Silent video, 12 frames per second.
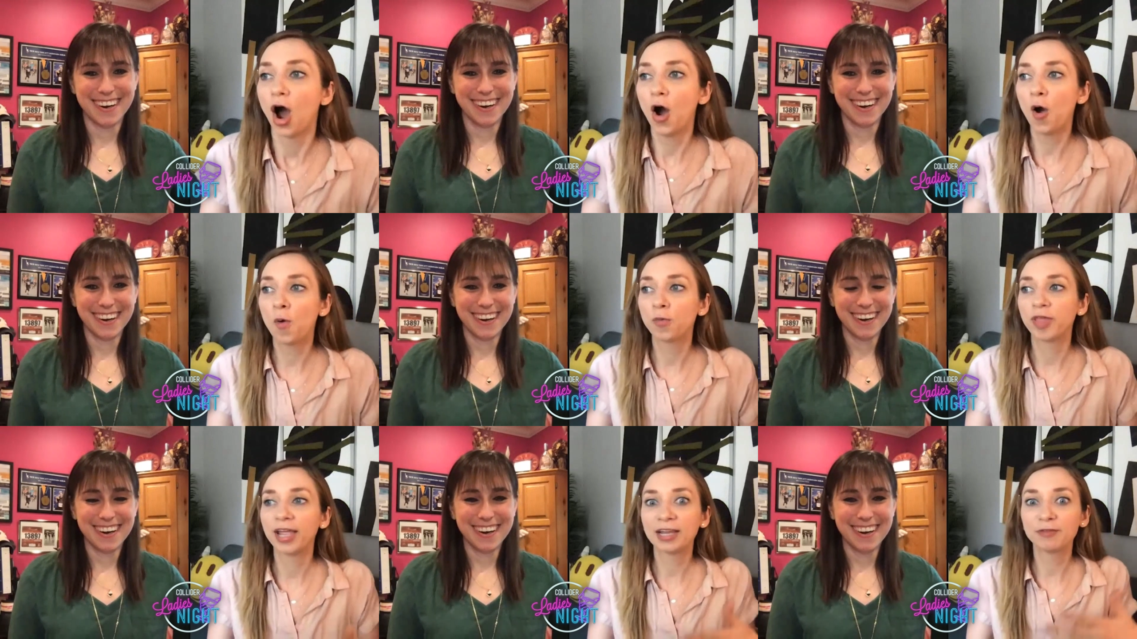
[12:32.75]

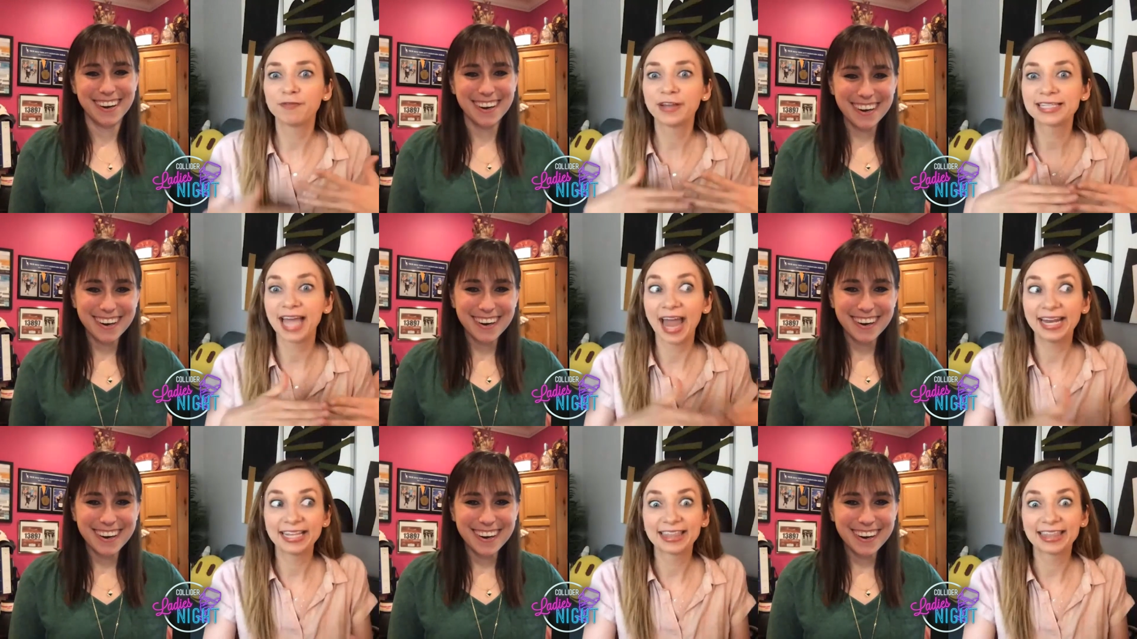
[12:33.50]
Speaker 1: oh, they can fix
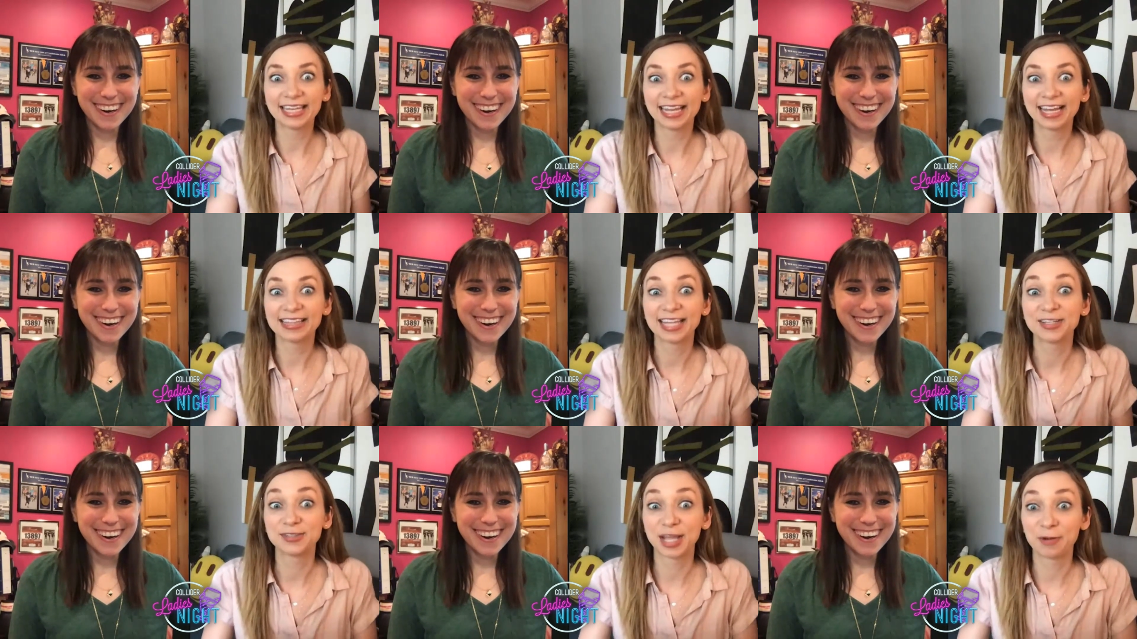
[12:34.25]
anything.
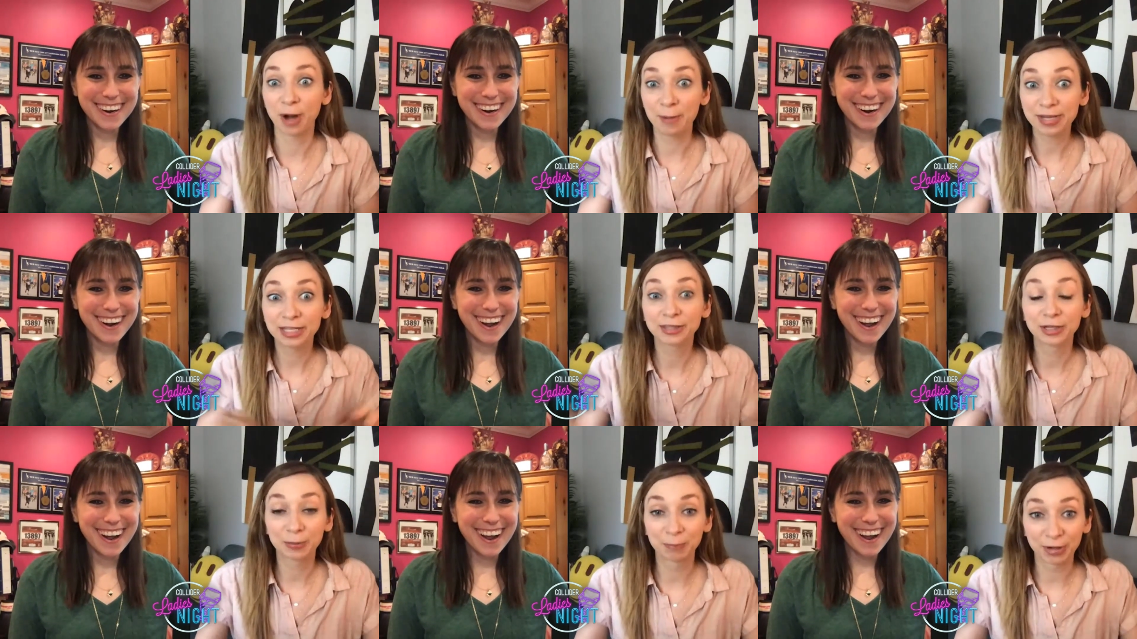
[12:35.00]
They, they want me to
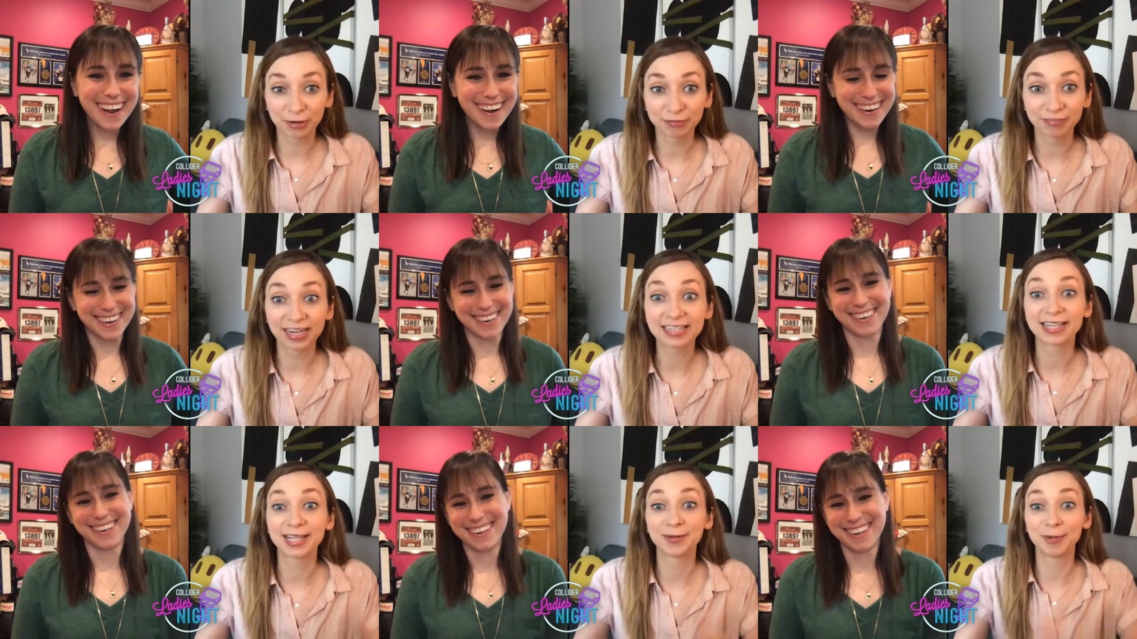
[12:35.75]
look
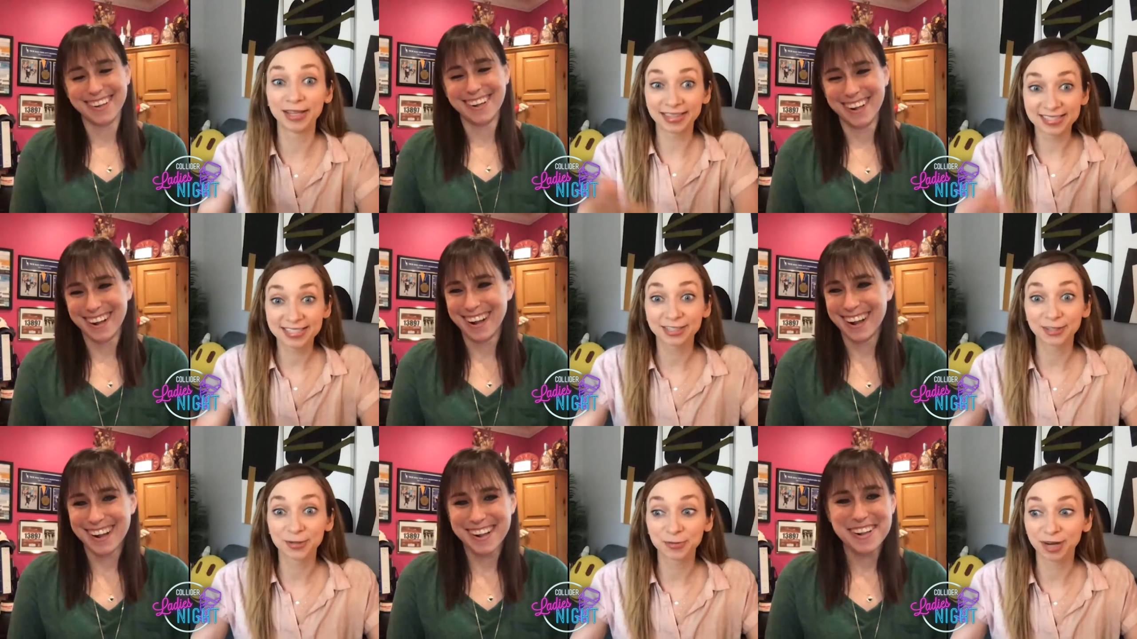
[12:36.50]
perfect. They want this
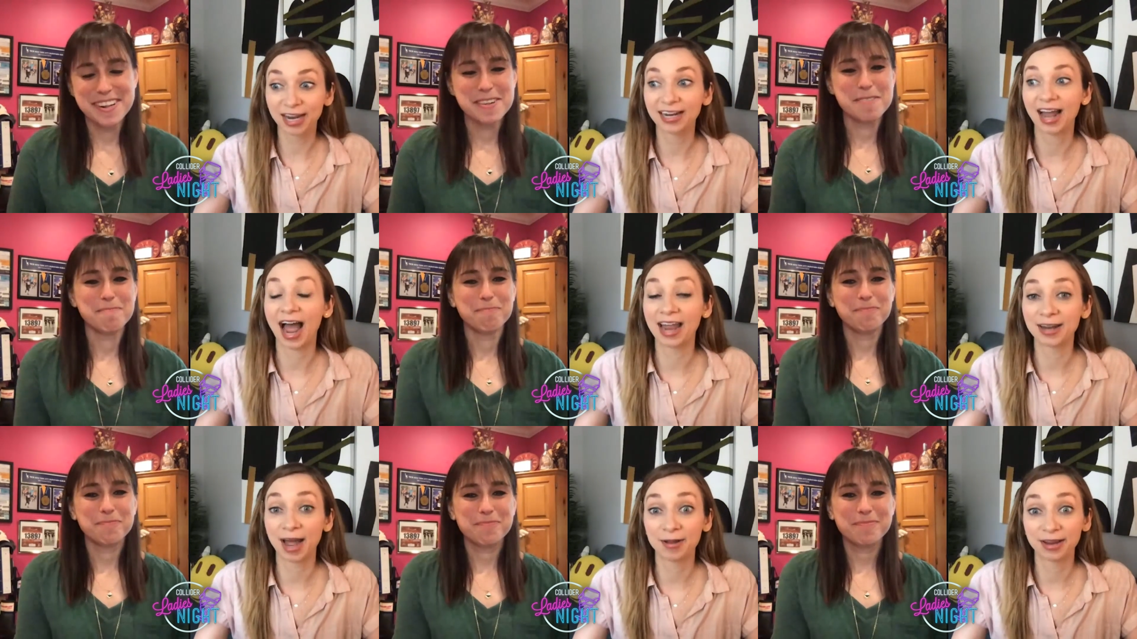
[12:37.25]
to look right.
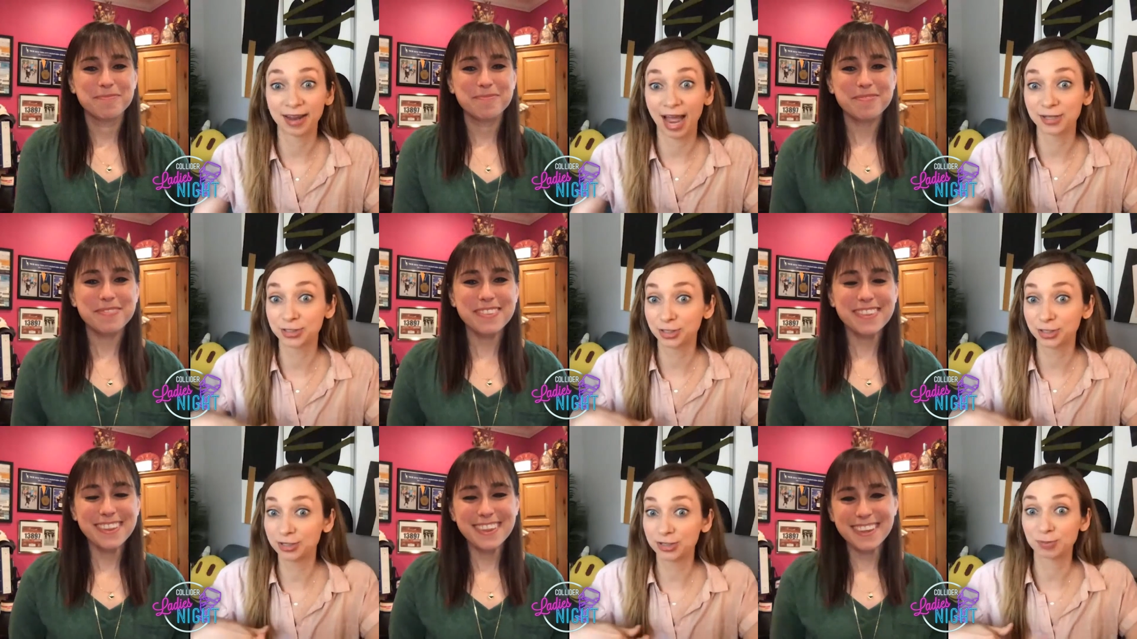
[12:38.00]
I, I, I
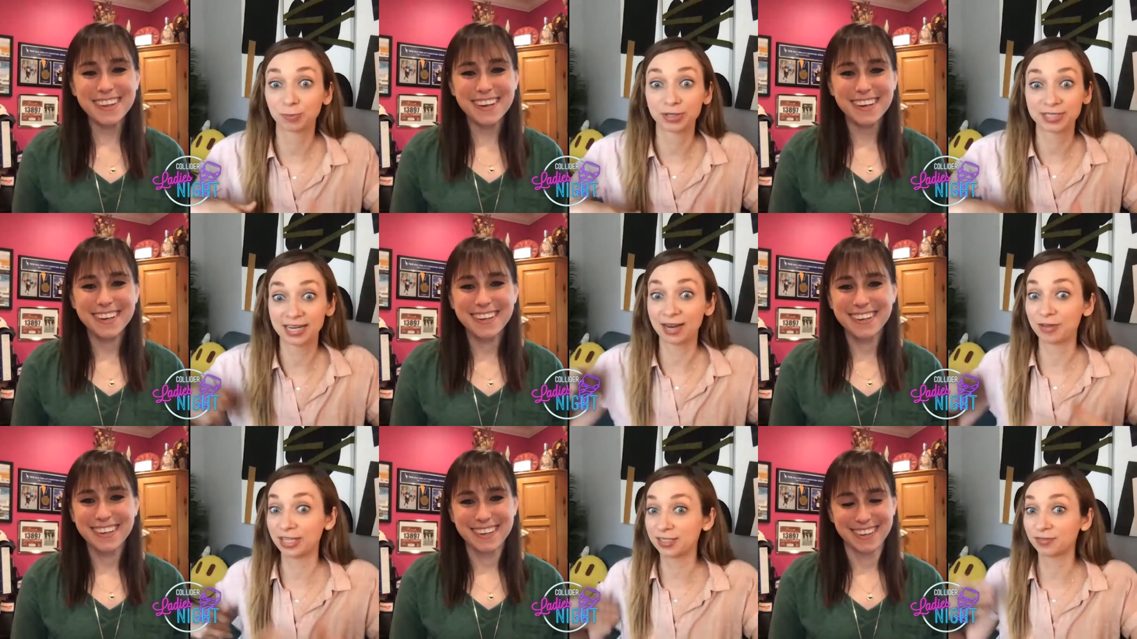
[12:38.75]
shouldn't just pretend
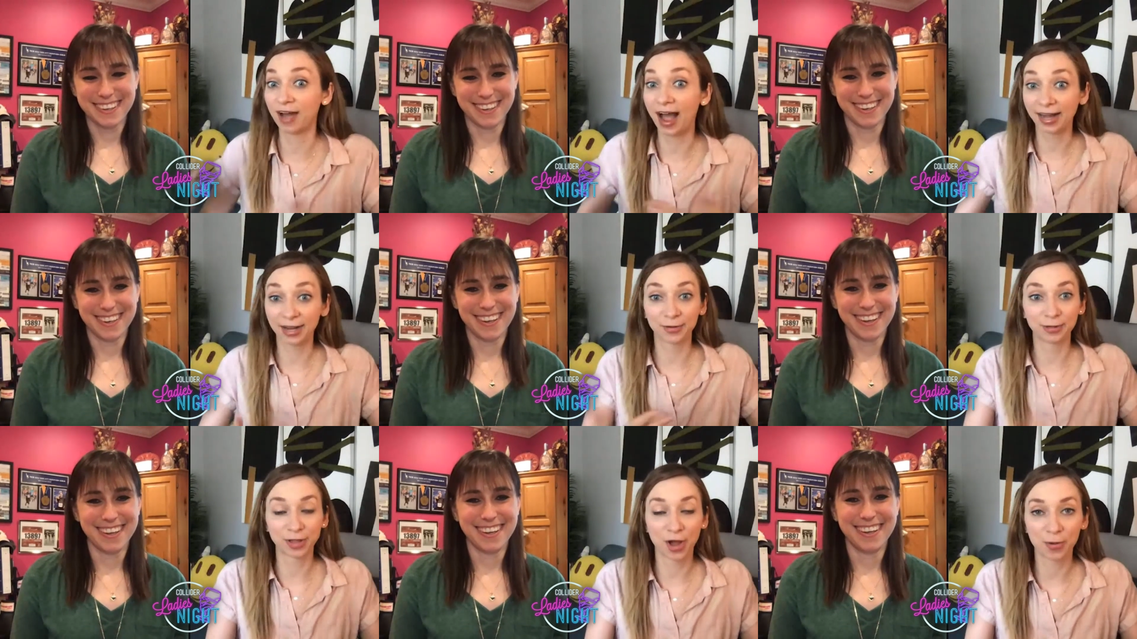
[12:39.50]
everything's fine and
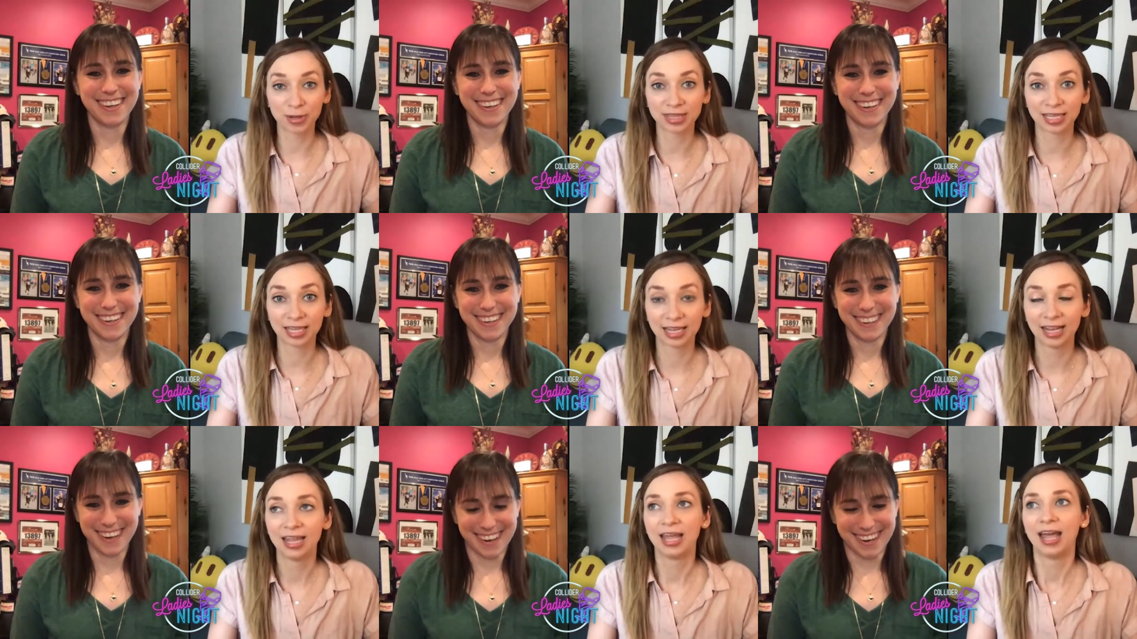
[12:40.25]
go along with it.